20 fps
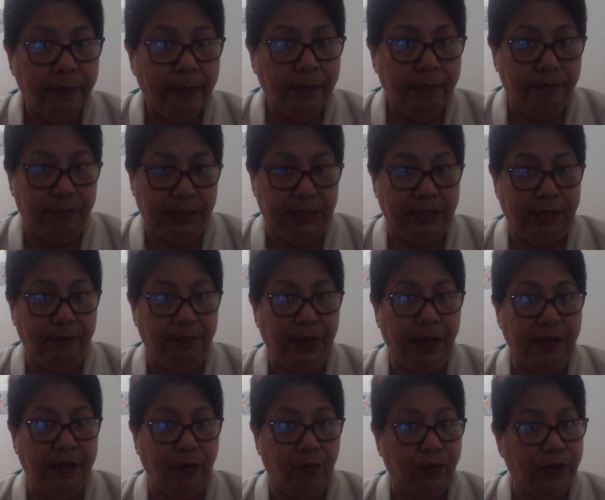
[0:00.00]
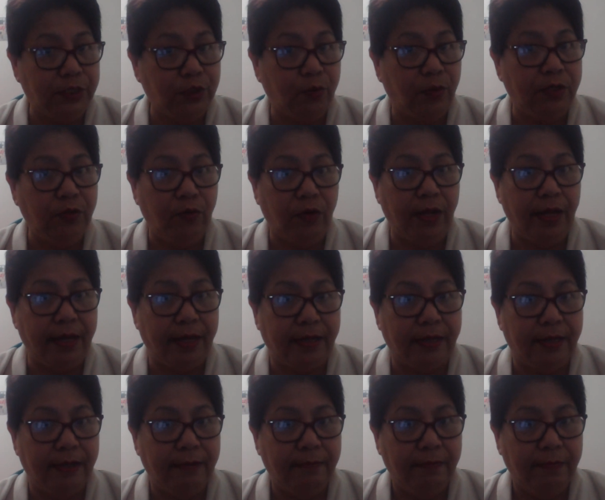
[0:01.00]
Mr. Buyer, which one you like?
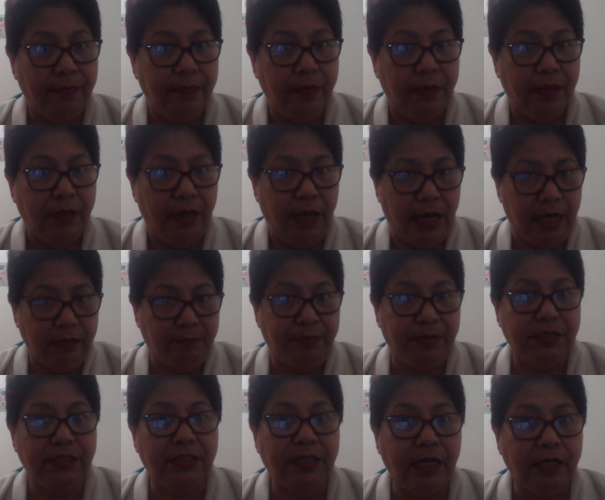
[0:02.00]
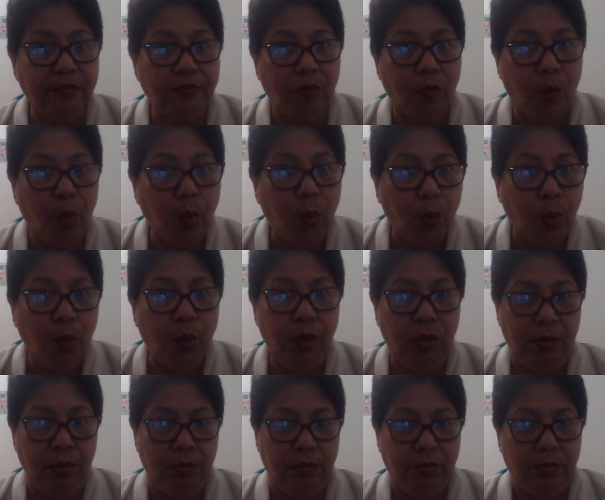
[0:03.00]
8% or
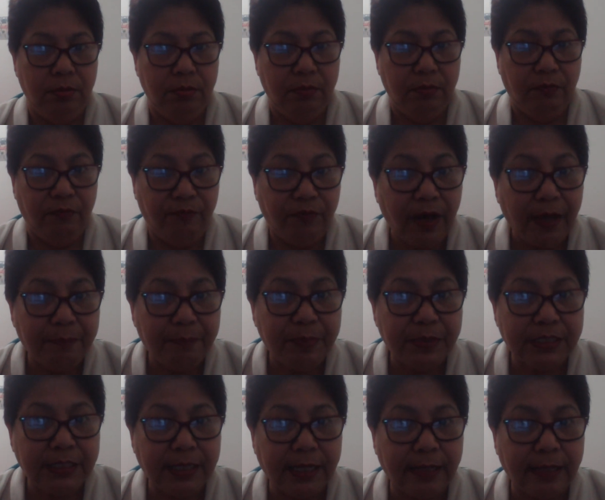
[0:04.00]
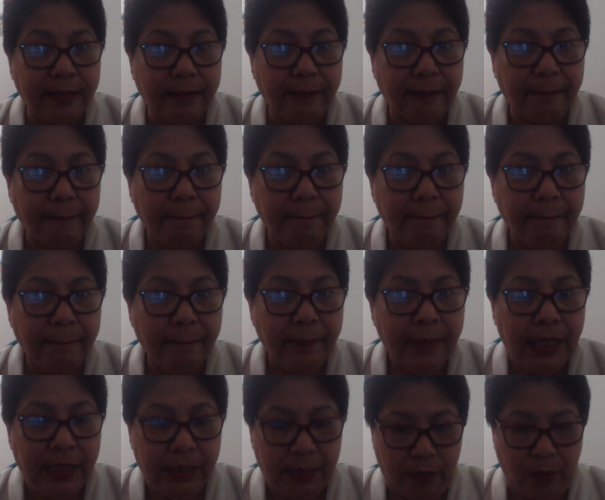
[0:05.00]
5%?
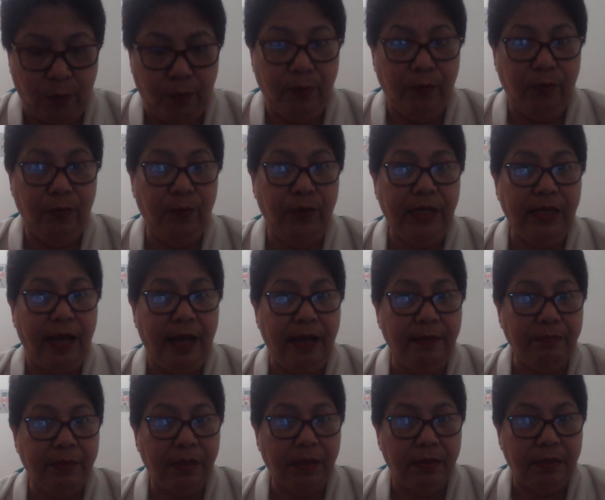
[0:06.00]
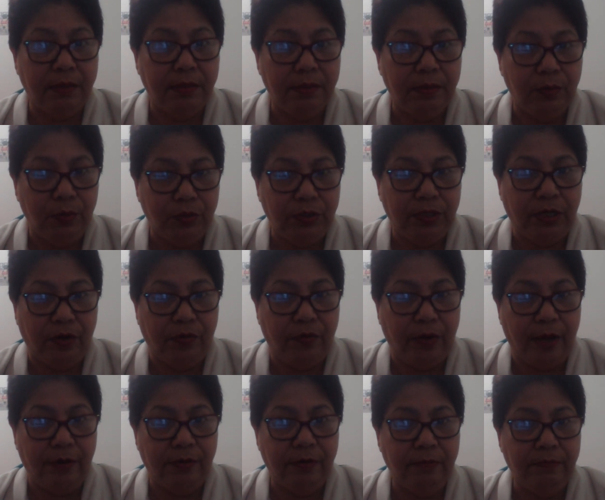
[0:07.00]
Now, when I'm on the
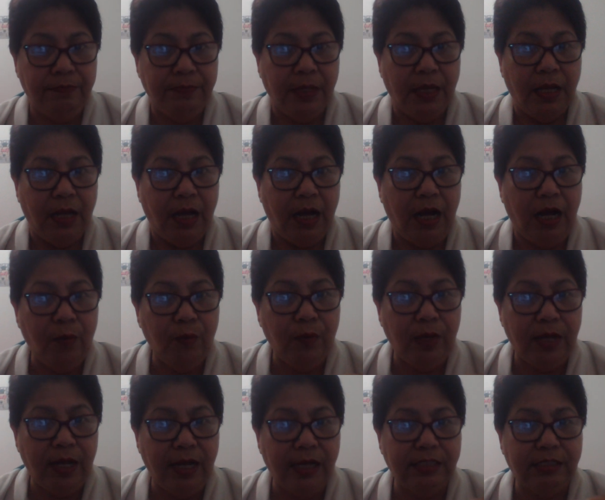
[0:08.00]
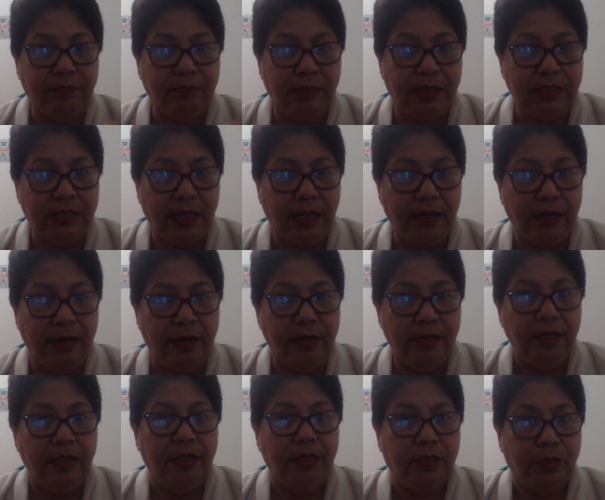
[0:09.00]
ground, I will ask my seller
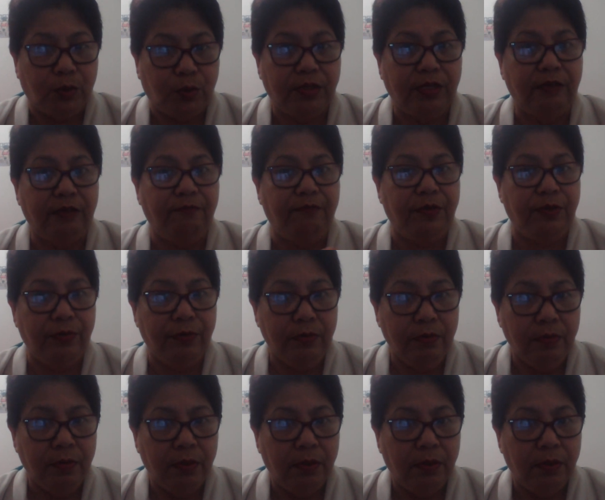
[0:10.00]
to give you